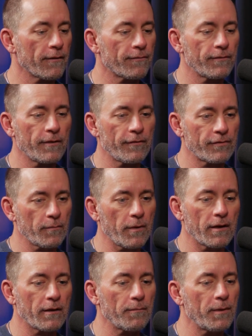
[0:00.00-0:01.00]
if if
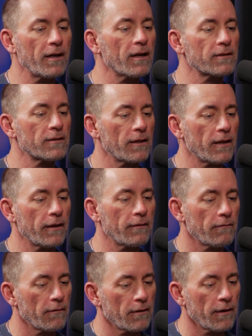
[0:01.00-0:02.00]
somebody because
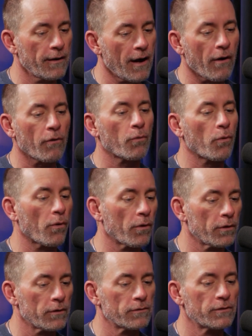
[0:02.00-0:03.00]
in in our
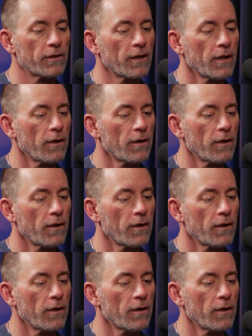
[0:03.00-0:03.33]
worlds